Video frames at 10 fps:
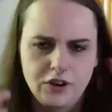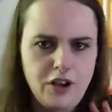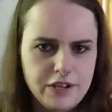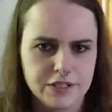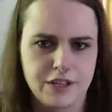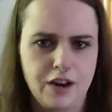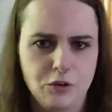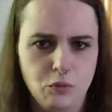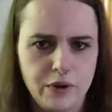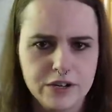Oh, I just
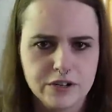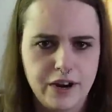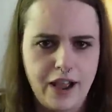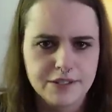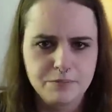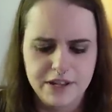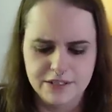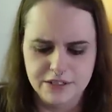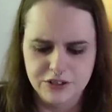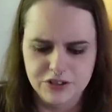got a weird ass
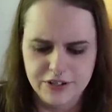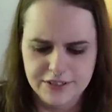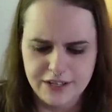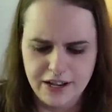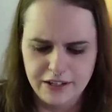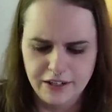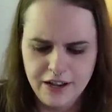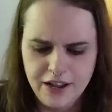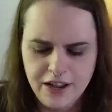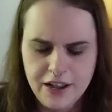message that said,
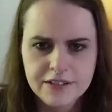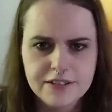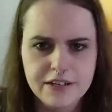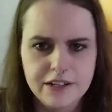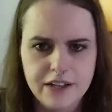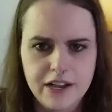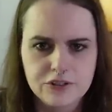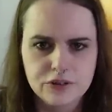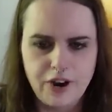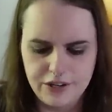Cindy,
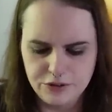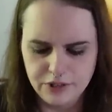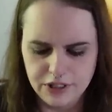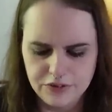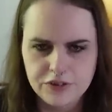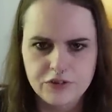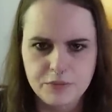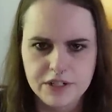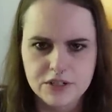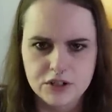Andrew got you a gift from
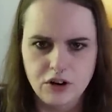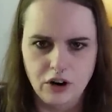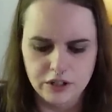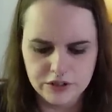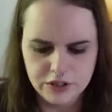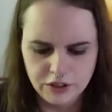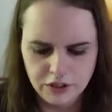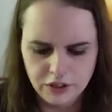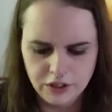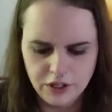Instacart.
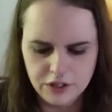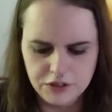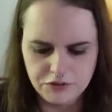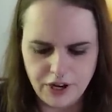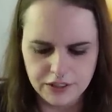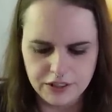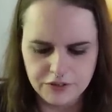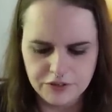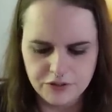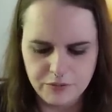You've got a
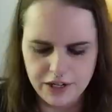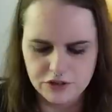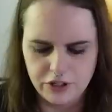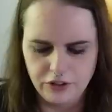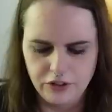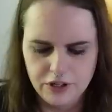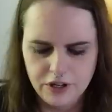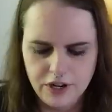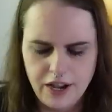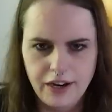gift from Andrew,
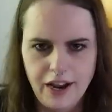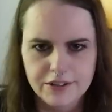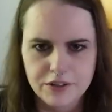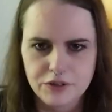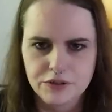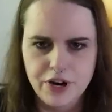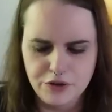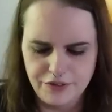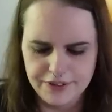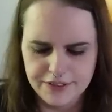and it has a little
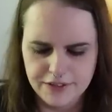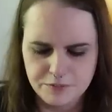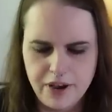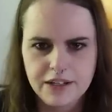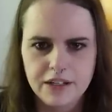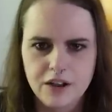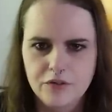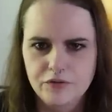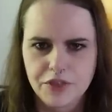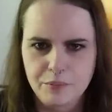note that says, making
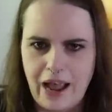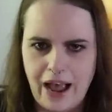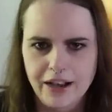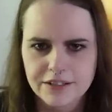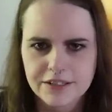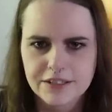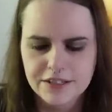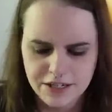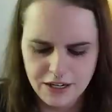up for the past.